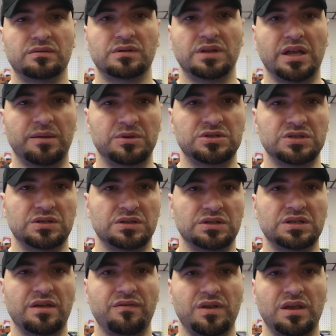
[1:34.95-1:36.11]
damaging the
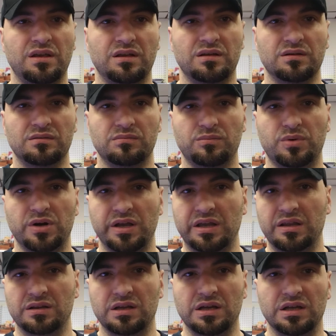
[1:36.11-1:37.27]
TV,
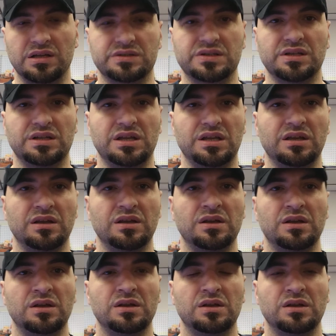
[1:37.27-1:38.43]
breaking the LCD.
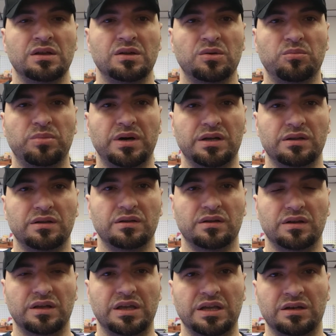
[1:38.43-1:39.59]
But
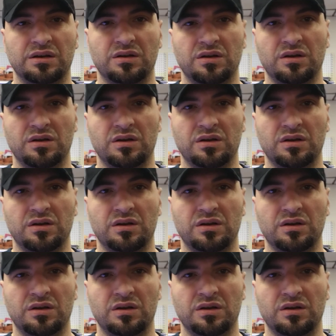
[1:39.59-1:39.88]
getting